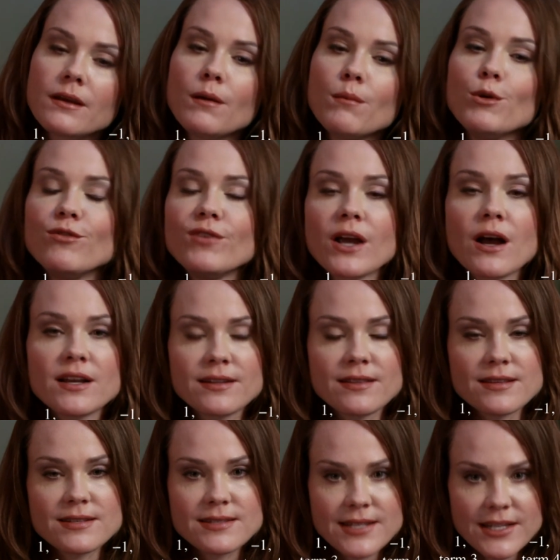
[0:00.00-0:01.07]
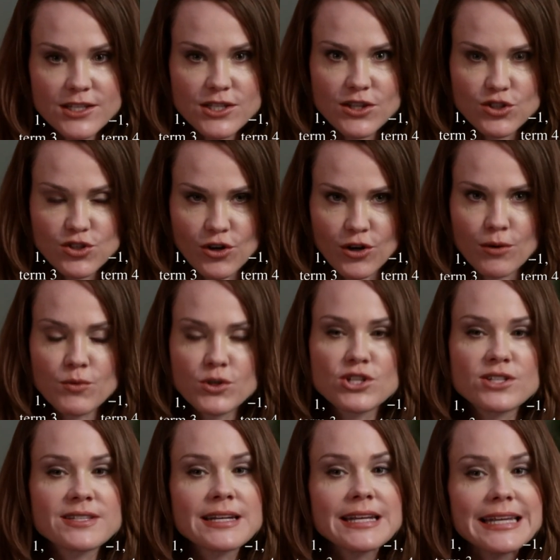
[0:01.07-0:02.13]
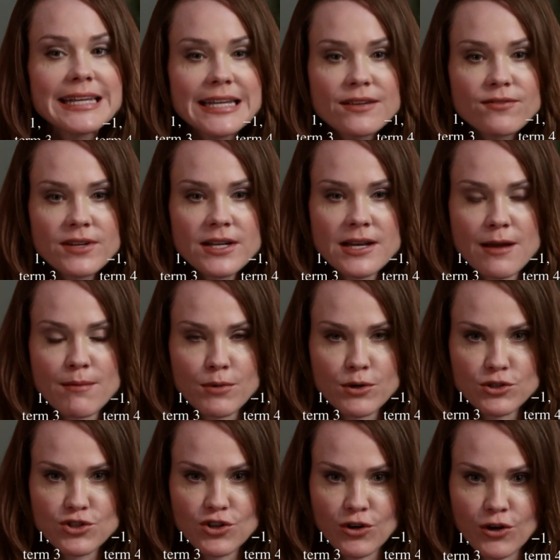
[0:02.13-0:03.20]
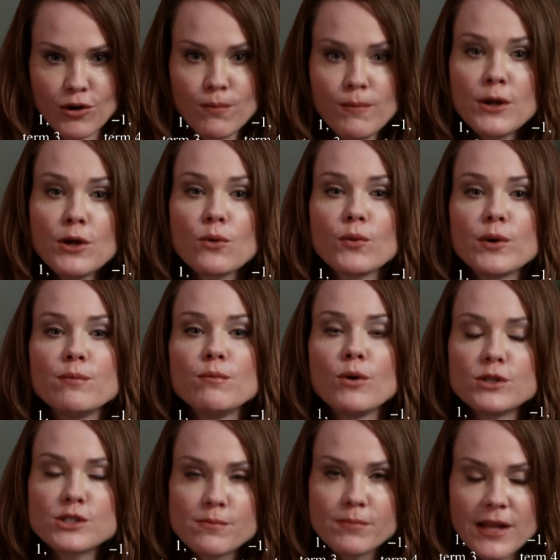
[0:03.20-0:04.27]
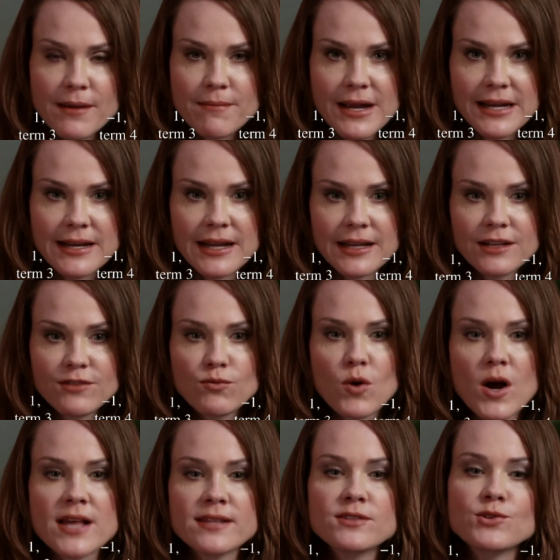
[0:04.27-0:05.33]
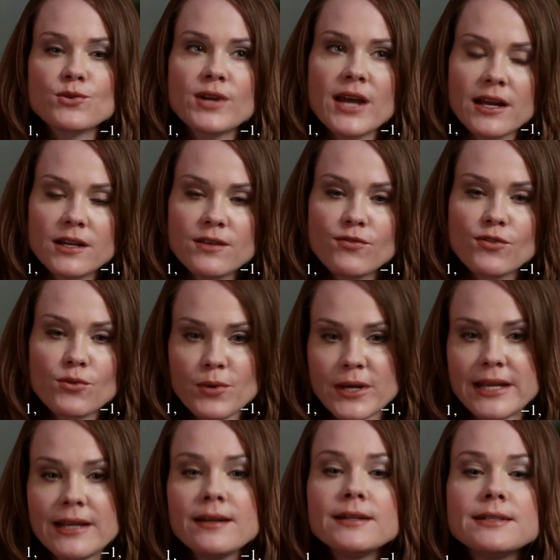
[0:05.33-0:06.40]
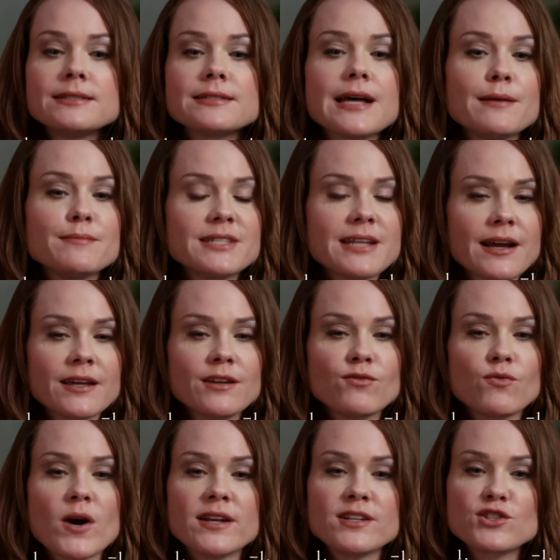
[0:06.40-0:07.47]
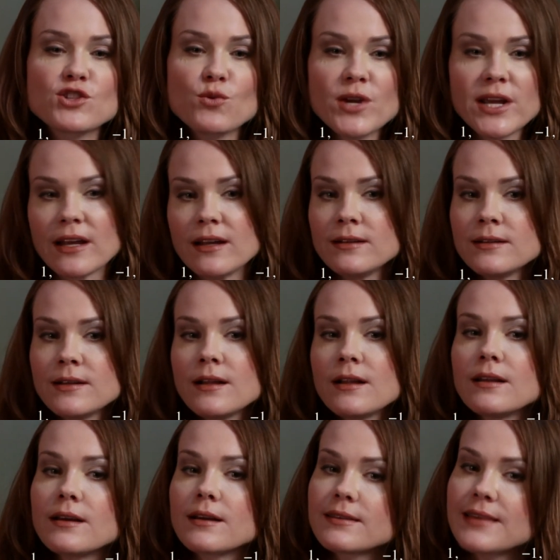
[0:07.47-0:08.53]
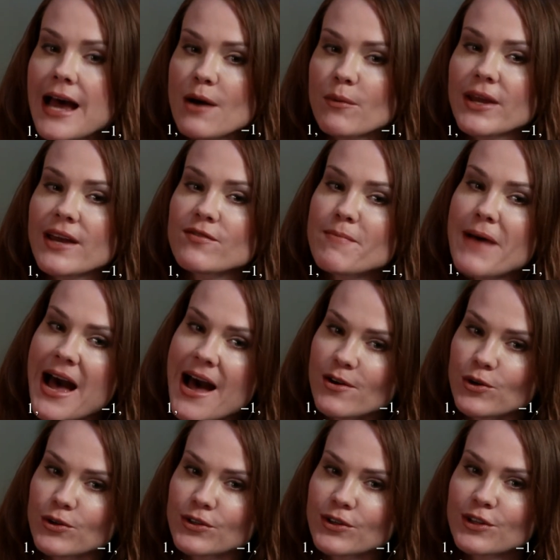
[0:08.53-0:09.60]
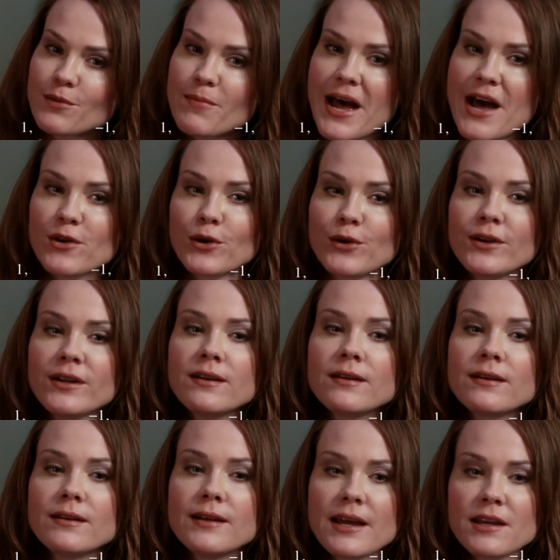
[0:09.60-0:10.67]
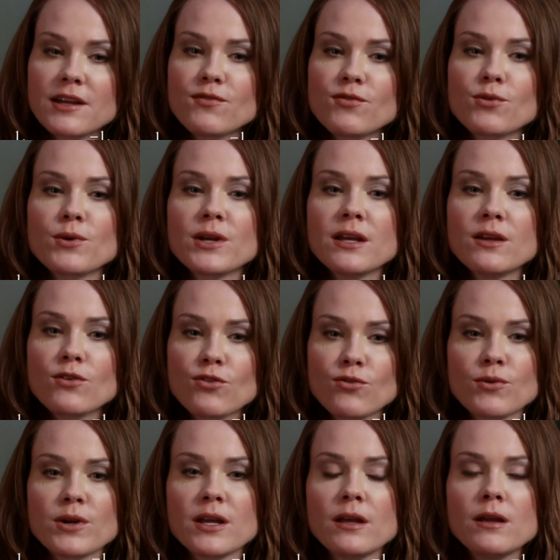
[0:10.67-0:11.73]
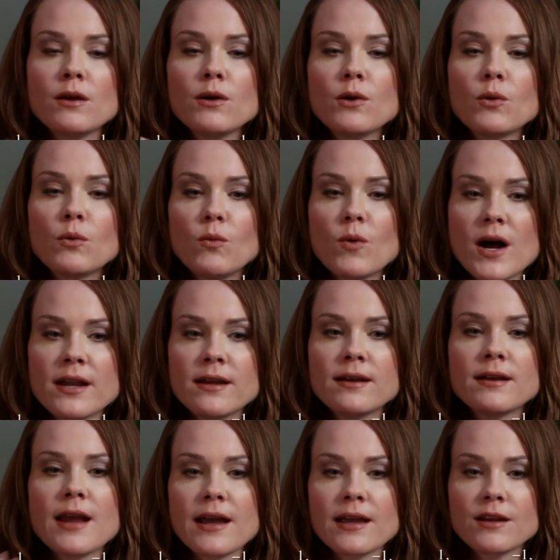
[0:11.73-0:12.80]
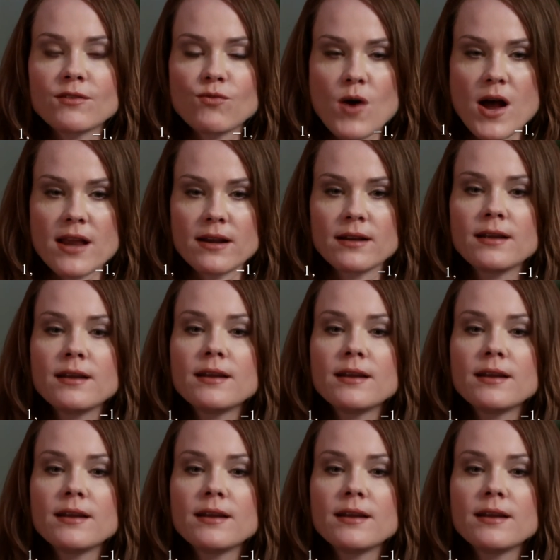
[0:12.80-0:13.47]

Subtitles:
Moving on to the sixth term, which is an even-numbered term, we multiply by -1, so -3 times -1 is 3. Look at that, we have a pattern. Look at the pattern. -3, 3, 1, -1.